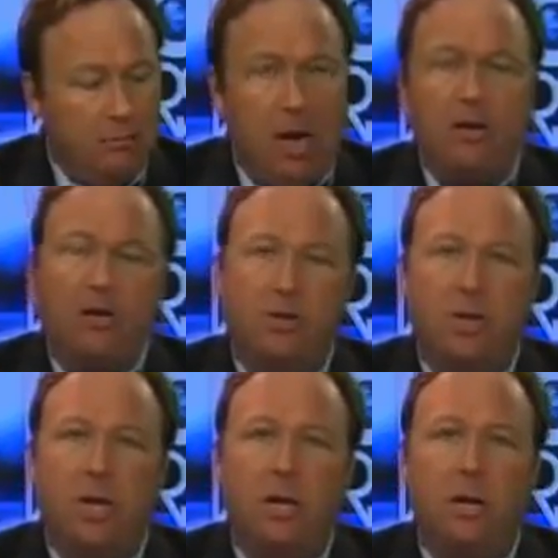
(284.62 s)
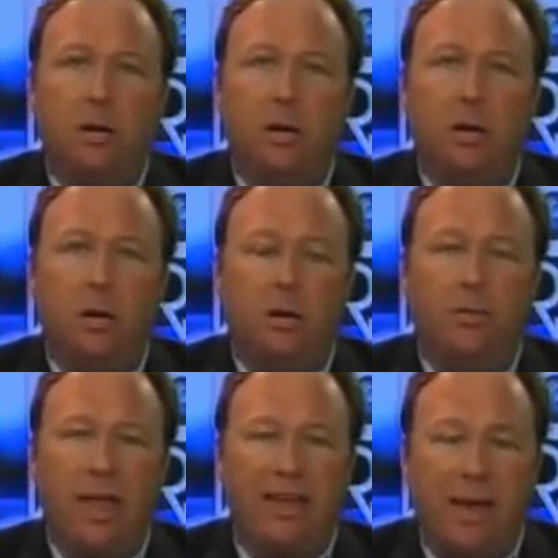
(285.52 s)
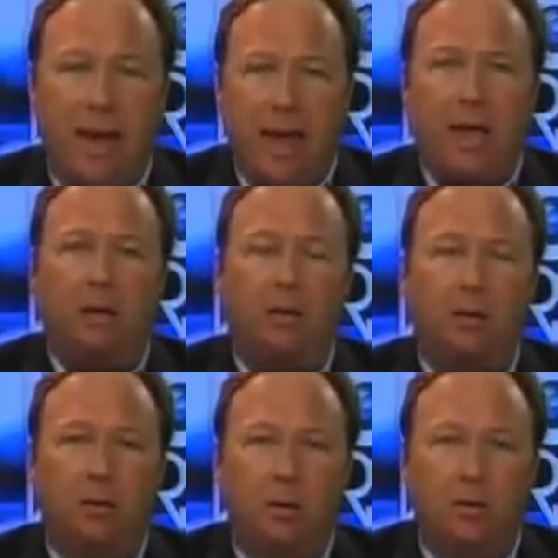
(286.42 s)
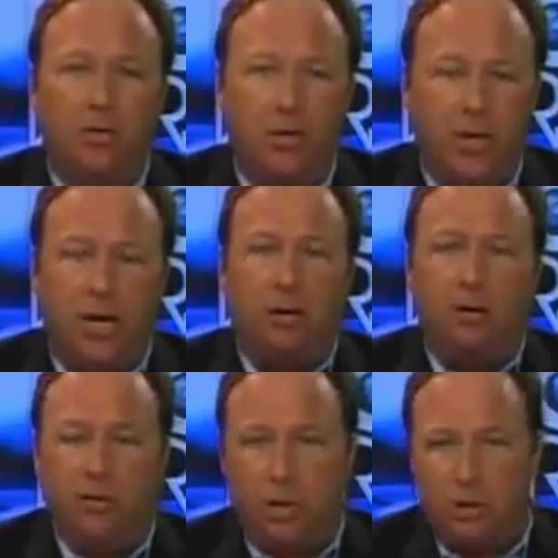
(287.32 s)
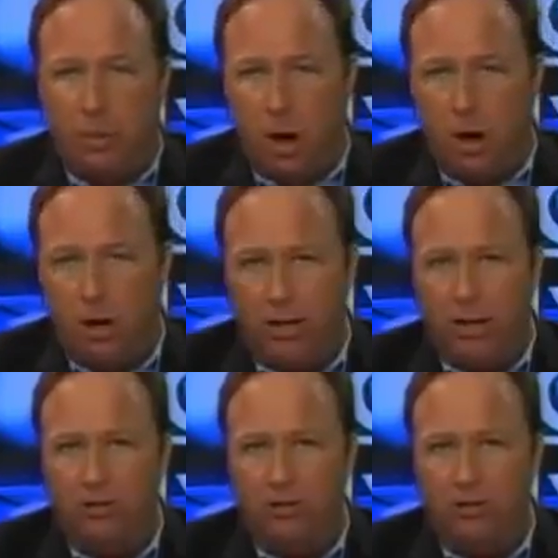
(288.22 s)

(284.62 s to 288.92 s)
But you see, they can't cheat the small